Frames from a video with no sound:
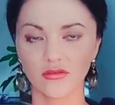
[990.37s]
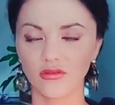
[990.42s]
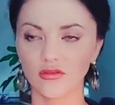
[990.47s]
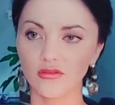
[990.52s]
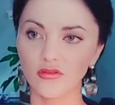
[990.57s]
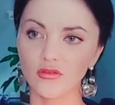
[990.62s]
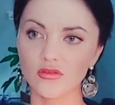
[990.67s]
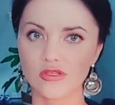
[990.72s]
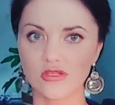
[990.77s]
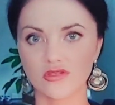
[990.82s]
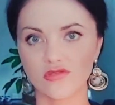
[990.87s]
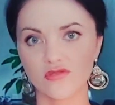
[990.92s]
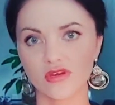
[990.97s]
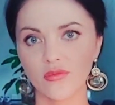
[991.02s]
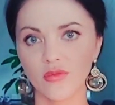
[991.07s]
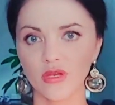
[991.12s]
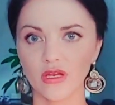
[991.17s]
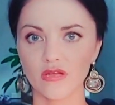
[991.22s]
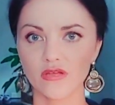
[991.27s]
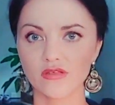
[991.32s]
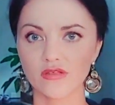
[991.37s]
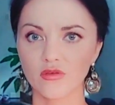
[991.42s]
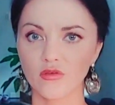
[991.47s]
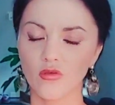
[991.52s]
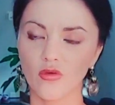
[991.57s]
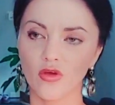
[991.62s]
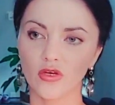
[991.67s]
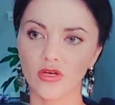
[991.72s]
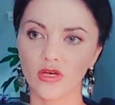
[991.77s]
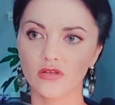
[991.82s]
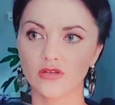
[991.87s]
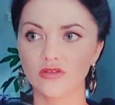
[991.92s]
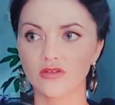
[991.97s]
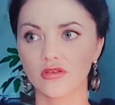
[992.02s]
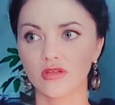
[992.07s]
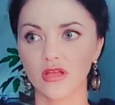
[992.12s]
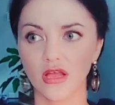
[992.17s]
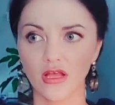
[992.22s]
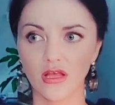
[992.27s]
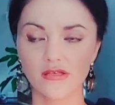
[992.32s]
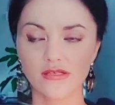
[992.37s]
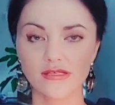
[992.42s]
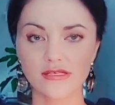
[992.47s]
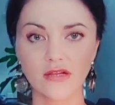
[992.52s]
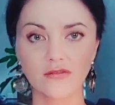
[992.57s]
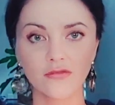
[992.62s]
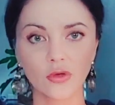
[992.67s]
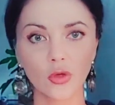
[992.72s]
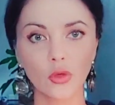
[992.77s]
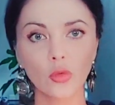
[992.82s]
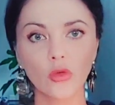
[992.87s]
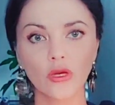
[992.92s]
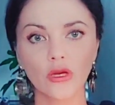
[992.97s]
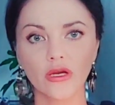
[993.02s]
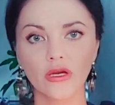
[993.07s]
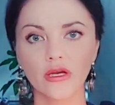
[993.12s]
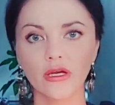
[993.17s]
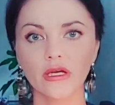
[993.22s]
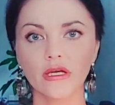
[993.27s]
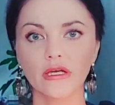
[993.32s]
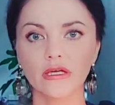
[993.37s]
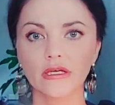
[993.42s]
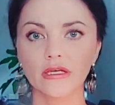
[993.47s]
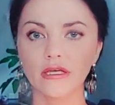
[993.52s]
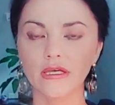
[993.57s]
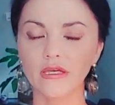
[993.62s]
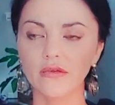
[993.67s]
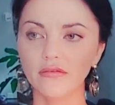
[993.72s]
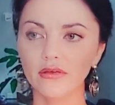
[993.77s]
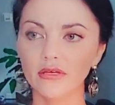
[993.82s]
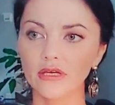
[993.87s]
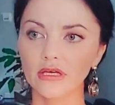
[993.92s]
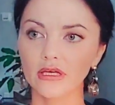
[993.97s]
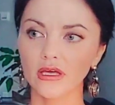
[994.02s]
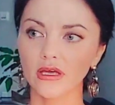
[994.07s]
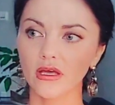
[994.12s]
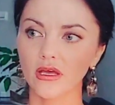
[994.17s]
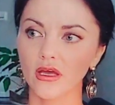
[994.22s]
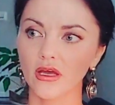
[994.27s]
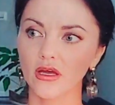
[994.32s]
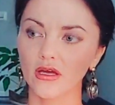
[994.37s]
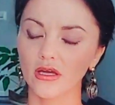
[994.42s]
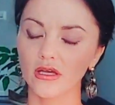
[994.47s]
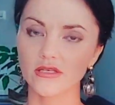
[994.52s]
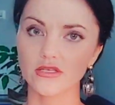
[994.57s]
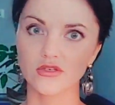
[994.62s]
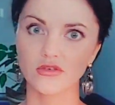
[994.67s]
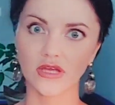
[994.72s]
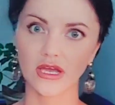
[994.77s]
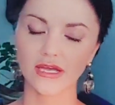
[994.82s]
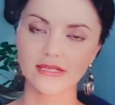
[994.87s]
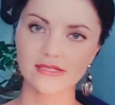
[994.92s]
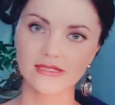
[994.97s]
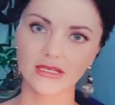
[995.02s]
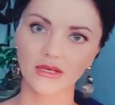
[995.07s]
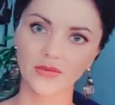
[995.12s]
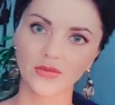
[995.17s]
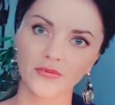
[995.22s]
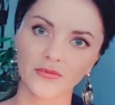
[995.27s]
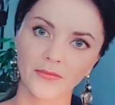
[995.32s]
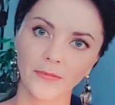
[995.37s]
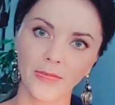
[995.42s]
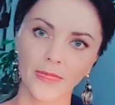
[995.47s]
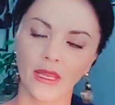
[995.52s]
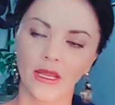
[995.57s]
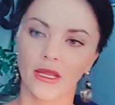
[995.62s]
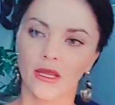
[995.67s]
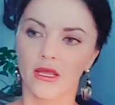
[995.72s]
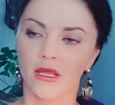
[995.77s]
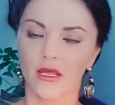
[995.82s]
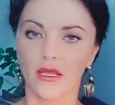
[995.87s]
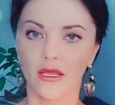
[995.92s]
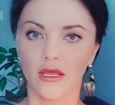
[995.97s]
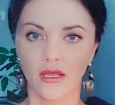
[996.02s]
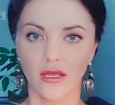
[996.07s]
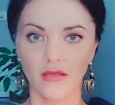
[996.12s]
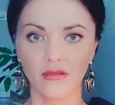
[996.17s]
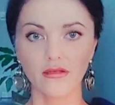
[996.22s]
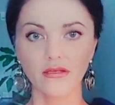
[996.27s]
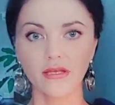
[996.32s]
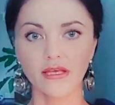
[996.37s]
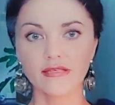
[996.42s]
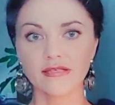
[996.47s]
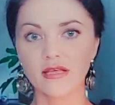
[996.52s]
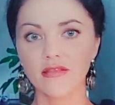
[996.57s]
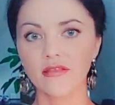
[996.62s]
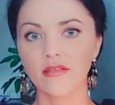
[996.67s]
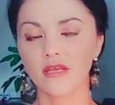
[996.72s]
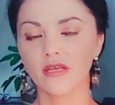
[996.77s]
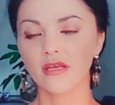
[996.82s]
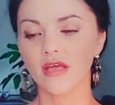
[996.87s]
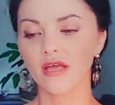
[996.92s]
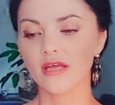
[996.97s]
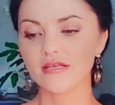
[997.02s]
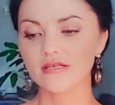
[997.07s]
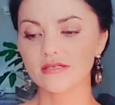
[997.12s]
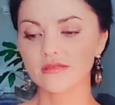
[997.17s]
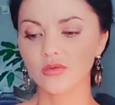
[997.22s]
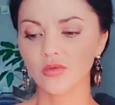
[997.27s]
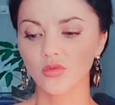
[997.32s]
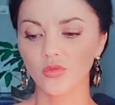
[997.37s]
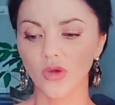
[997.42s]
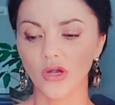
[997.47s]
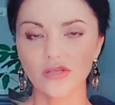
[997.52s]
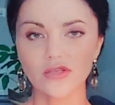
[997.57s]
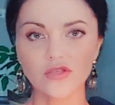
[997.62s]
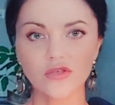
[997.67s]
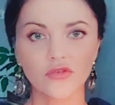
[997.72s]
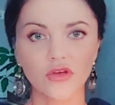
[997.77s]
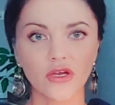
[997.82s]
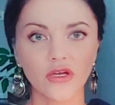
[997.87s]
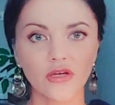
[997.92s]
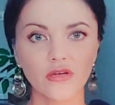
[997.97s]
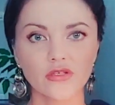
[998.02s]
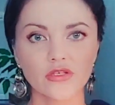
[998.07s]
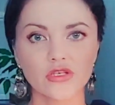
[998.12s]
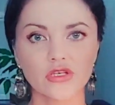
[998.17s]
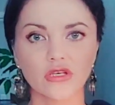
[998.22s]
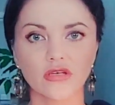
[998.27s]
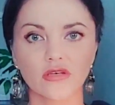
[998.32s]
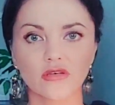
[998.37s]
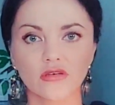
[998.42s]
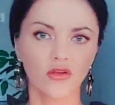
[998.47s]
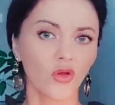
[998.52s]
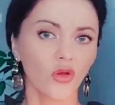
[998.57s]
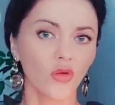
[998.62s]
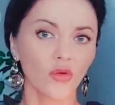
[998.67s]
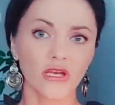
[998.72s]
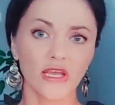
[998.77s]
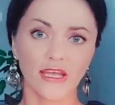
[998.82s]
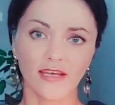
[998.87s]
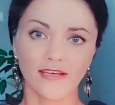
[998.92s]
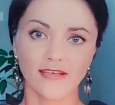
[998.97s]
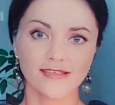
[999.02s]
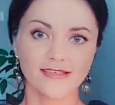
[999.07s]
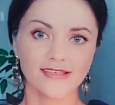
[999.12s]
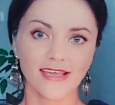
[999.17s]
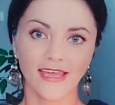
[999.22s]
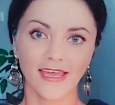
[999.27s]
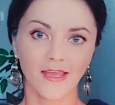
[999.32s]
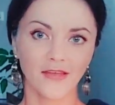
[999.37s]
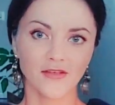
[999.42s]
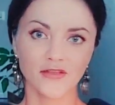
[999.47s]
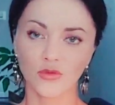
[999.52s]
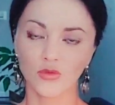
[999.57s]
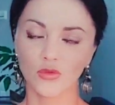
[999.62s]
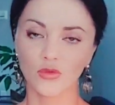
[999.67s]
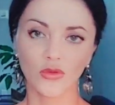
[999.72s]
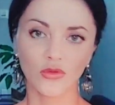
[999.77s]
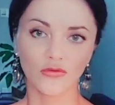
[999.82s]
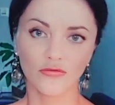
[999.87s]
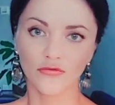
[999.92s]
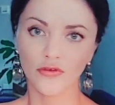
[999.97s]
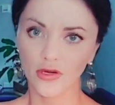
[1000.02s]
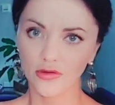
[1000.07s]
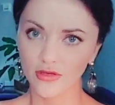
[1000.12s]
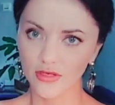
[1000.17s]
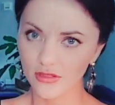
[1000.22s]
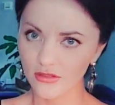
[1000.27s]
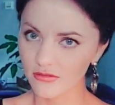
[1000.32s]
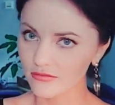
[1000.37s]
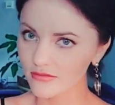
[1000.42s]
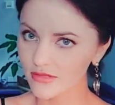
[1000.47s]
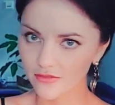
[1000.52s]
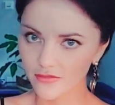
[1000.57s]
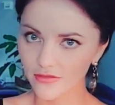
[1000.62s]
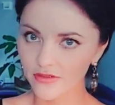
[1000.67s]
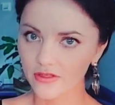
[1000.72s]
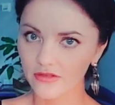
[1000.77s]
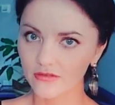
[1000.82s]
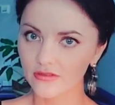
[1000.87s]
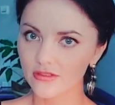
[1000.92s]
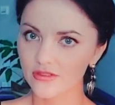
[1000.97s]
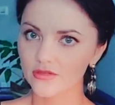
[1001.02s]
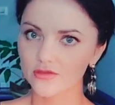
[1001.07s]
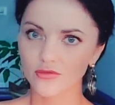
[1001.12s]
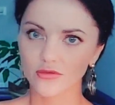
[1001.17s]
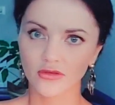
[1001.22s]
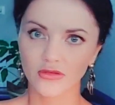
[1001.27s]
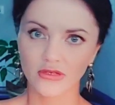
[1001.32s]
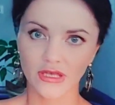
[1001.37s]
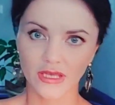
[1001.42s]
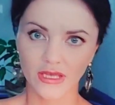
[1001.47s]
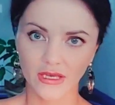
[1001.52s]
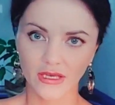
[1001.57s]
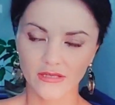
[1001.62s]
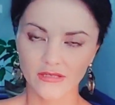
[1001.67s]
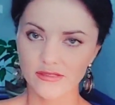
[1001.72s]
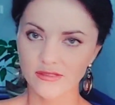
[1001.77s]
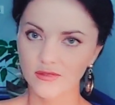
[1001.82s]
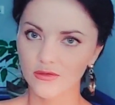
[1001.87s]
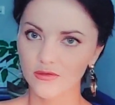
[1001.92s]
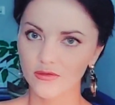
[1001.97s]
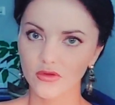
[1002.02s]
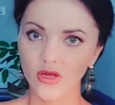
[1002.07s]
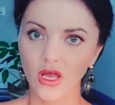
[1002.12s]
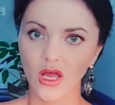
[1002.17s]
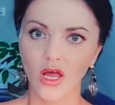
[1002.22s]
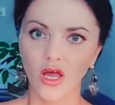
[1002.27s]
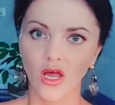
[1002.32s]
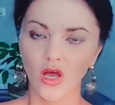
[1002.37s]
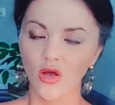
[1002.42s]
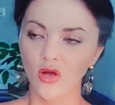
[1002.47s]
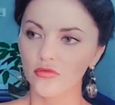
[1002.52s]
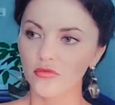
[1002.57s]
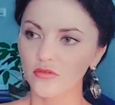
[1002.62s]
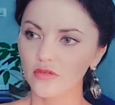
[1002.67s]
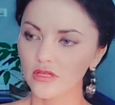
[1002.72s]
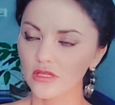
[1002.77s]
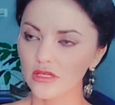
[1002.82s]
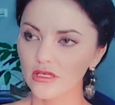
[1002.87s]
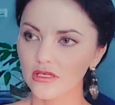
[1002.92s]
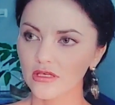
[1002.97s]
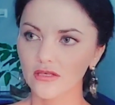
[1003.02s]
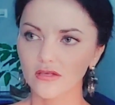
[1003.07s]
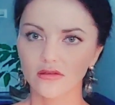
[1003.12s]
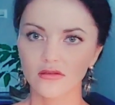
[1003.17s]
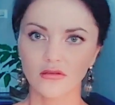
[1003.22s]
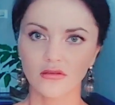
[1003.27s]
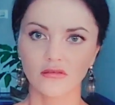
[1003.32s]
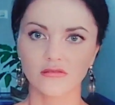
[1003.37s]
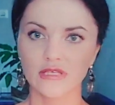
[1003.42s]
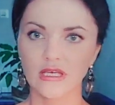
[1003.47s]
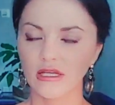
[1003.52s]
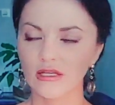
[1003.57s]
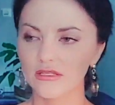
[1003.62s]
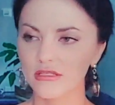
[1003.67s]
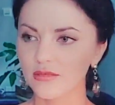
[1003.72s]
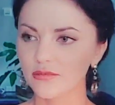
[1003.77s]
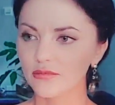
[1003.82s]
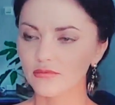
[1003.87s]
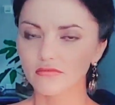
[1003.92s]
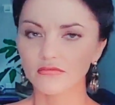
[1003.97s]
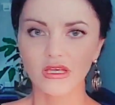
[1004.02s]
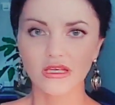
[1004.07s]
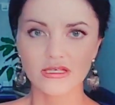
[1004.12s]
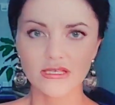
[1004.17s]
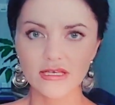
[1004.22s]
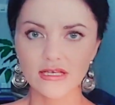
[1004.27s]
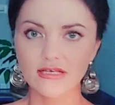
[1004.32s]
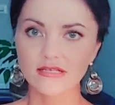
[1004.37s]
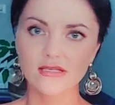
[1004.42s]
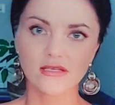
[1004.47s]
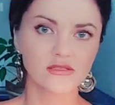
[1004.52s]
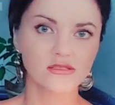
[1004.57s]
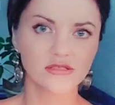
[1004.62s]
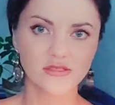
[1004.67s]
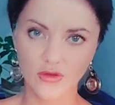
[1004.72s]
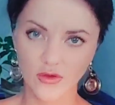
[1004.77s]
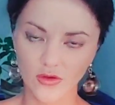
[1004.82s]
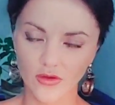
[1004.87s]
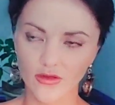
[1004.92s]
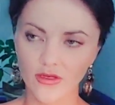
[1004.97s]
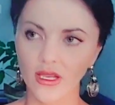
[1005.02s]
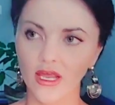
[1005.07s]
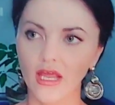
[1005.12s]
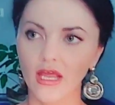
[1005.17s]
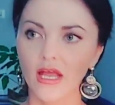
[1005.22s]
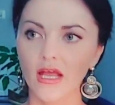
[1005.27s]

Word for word: lucid dreaming and so on, self-aware, even uh, at your night sleep. And he said that he has a bunch of energy. You know, in his age, it would be very difficult to relocate so oftenly, daily meetings and so on.